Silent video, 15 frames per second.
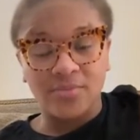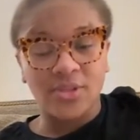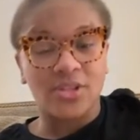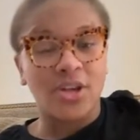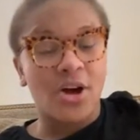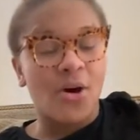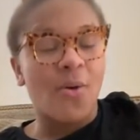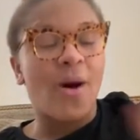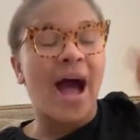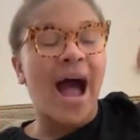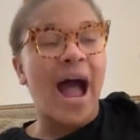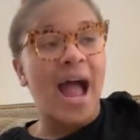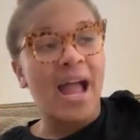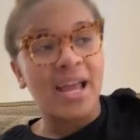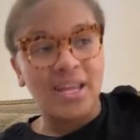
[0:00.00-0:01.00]
So
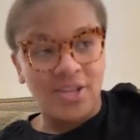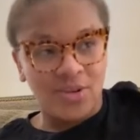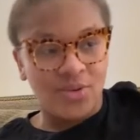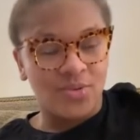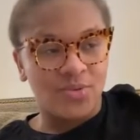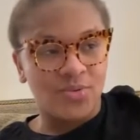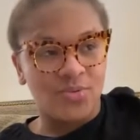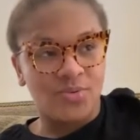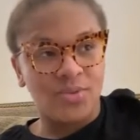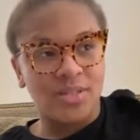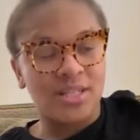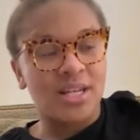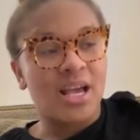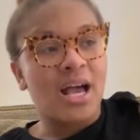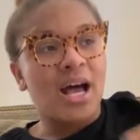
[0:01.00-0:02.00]
I
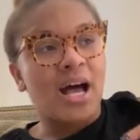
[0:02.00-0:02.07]
used